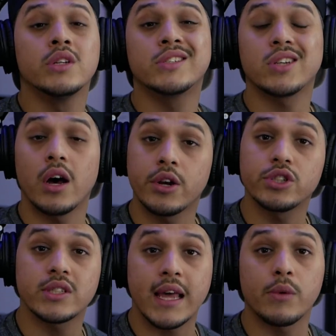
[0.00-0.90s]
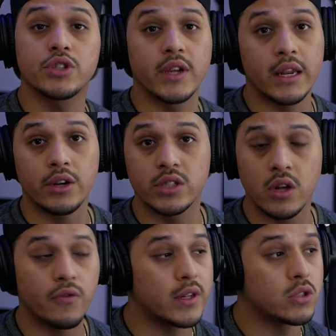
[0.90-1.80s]
Just understand what you're getting
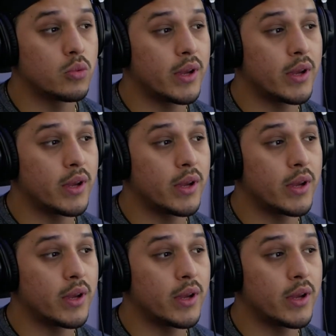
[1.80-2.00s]
yourself into,